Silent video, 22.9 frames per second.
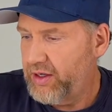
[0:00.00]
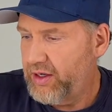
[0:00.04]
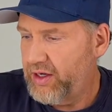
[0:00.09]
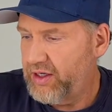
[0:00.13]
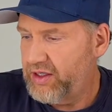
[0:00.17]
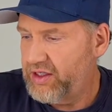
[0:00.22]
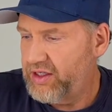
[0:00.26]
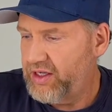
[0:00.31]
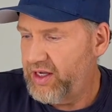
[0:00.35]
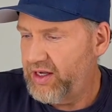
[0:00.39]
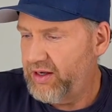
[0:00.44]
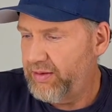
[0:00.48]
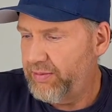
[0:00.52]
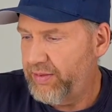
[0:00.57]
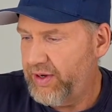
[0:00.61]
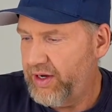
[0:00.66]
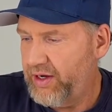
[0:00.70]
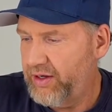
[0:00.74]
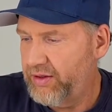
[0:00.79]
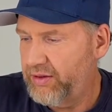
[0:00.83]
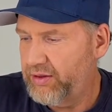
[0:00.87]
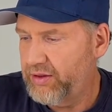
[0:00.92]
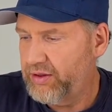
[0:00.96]
I'd say
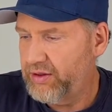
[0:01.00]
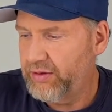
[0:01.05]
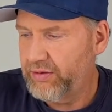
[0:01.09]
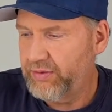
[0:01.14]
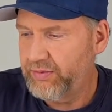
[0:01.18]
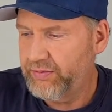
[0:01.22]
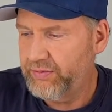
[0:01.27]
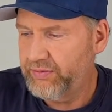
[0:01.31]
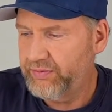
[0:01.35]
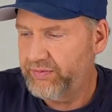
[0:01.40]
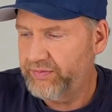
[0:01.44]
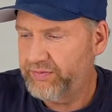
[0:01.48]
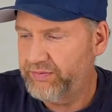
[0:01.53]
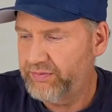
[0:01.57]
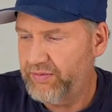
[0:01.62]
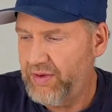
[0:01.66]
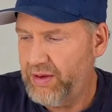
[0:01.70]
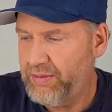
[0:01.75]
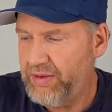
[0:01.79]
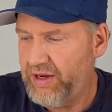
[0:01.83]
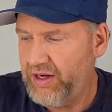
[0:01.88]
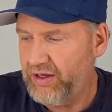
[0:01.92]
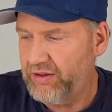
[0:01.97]
about
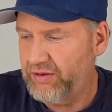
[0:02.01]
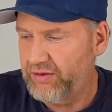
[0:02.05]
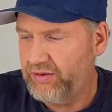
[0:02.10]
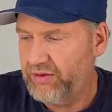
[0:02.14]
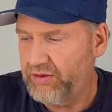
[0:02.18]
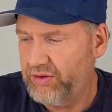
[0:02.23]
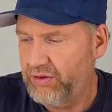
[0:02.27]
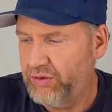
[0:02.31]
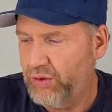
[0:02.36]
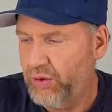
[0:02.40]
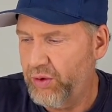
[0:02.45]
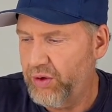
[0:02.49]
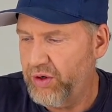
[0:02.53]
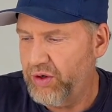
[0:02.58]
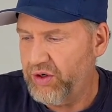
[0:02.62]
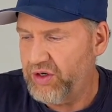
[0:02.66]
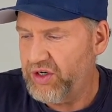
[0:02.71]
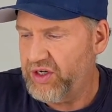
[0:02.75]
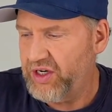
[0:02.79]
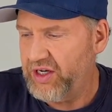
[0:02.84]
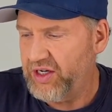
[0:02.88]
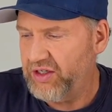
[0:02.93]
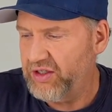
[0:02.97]
maybe a quarter
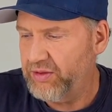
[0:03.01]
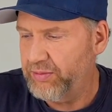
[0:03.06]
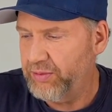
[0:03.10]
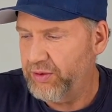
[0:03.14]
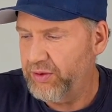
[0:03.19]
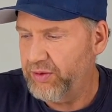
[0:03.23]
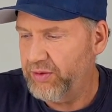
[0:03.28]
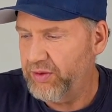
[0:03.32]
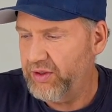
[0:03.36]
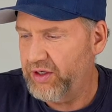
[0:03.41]
teaspoon.